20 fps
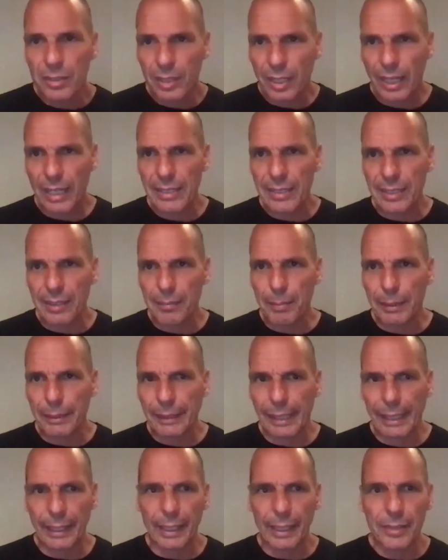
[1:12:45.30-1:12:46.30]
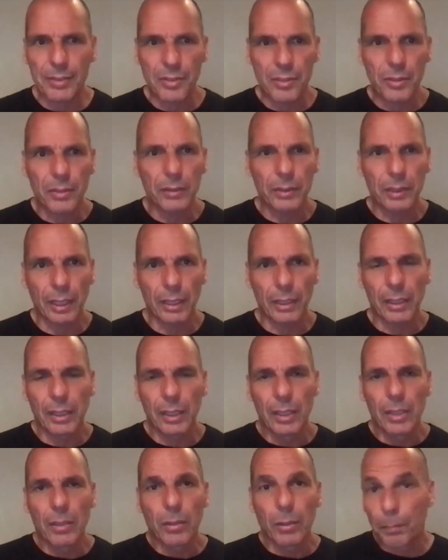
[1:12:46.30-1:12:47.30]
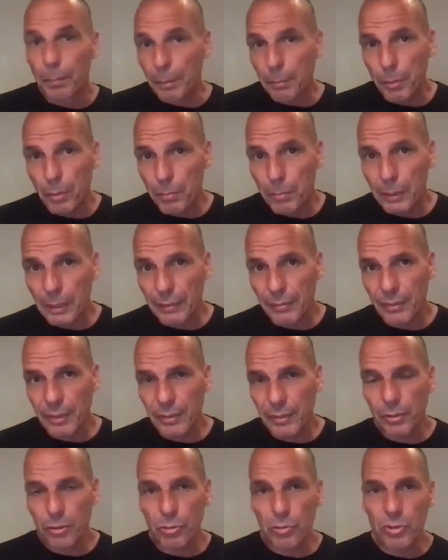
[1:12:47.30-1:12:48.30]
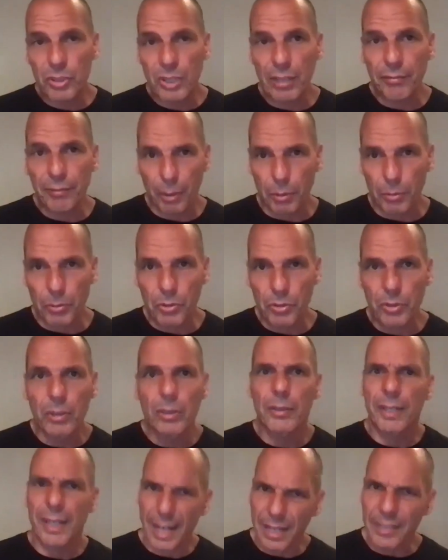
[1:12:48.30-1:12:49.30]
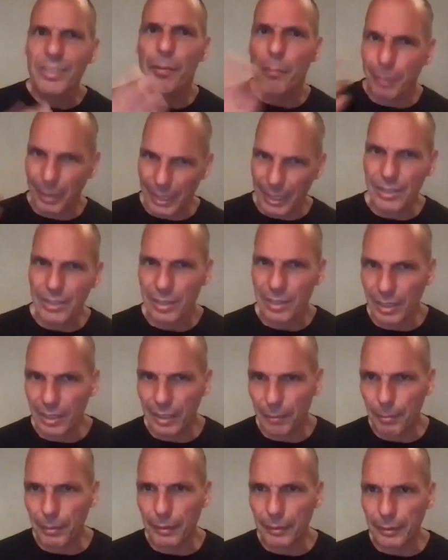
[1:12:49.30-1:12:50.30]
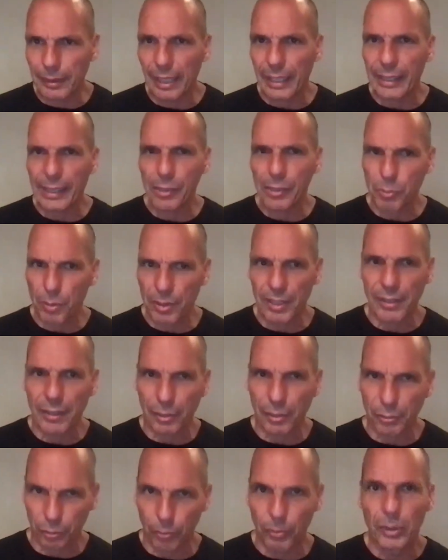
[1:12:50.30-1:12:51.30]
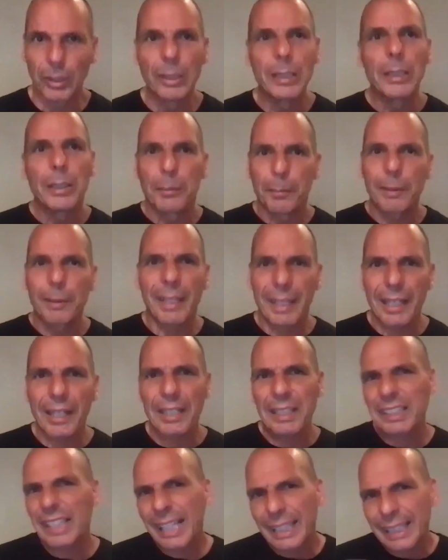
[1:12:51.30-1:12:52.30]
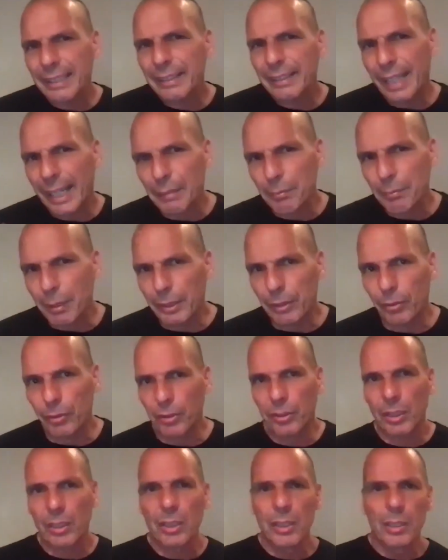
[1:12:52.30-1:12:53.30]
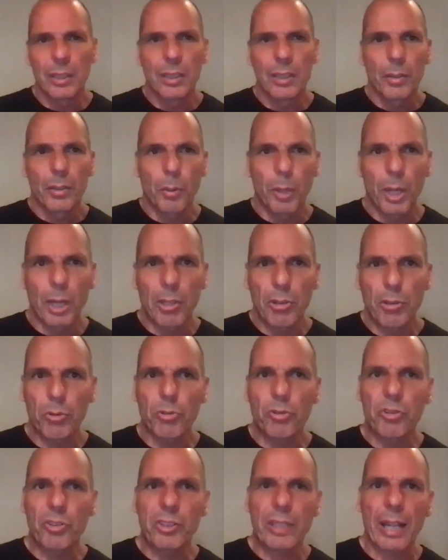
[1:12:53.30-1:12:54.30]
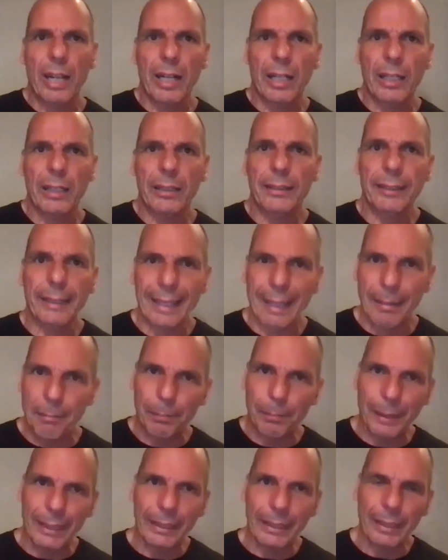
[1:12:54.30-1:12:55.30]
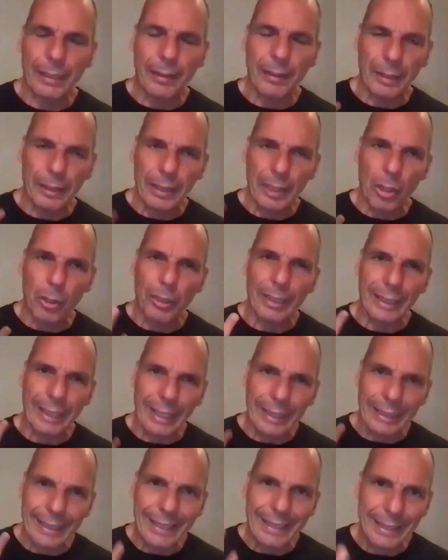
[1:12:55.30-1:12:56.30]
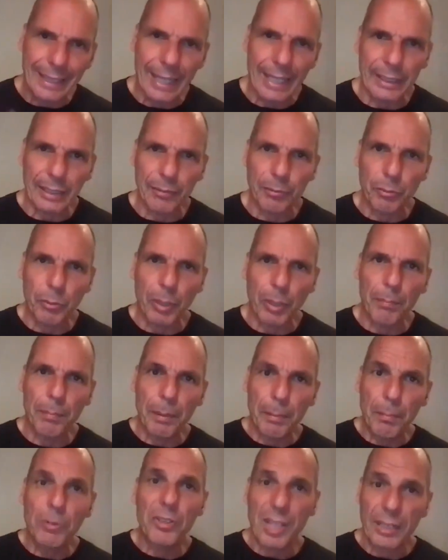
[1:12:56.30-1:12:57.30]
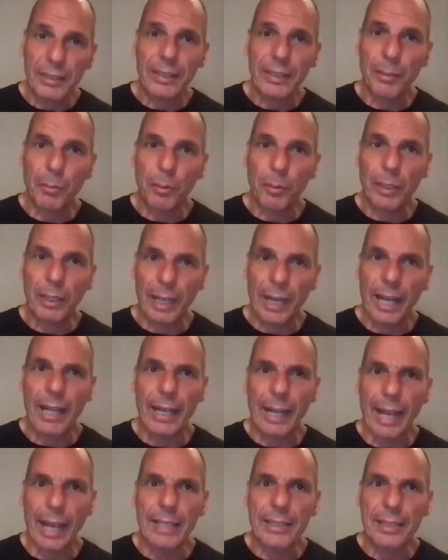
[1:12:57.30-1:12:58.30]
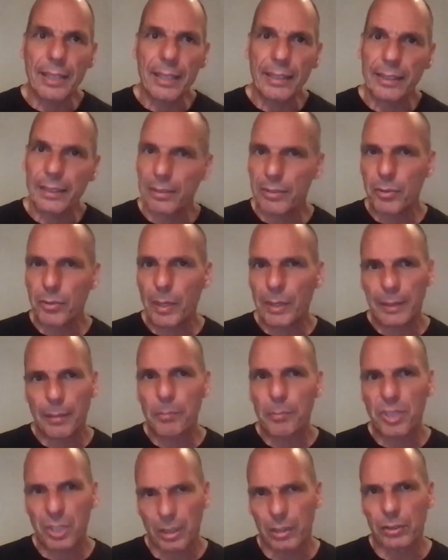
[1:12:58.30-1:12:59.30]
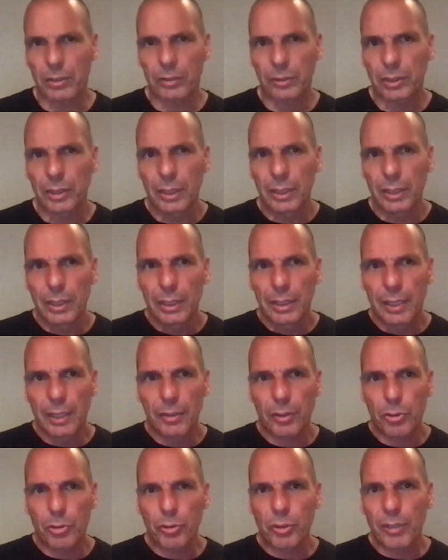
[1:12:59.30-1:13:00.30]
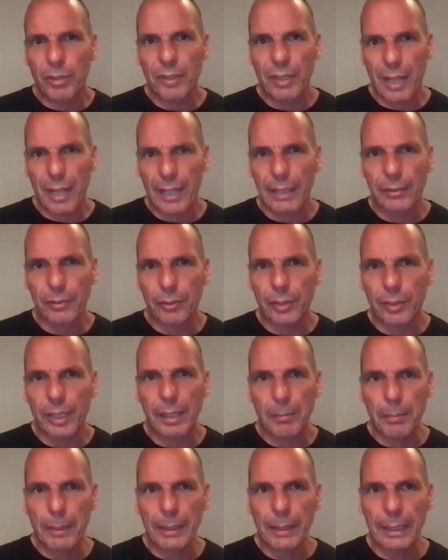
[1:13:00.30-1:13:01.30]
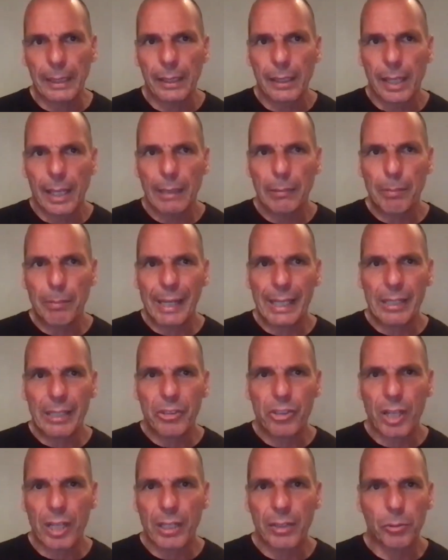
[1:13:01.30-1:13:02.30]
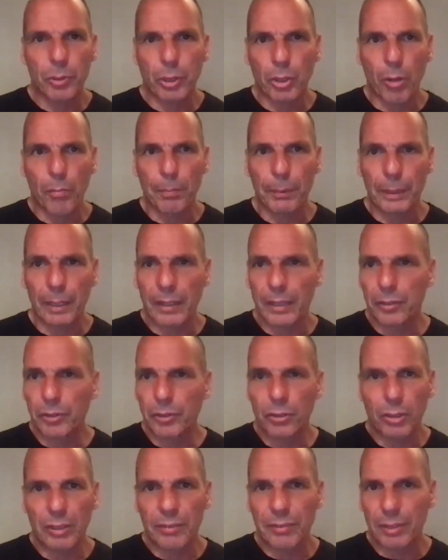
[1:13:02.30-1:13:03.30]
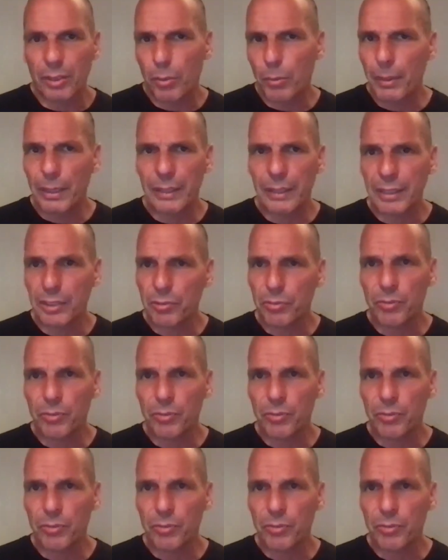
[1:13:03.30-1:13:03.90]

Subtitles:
libertarians, okay? Or people who believe that you should sell votes. There are some crazy libertarians who think that too, but they are a tiny, tiny minority. We should start campaigning, you know, creating a narrative where people suddenly will realize that it is quite absurd that you should have the right to take money and buy a share into a company that you don't even know where it is,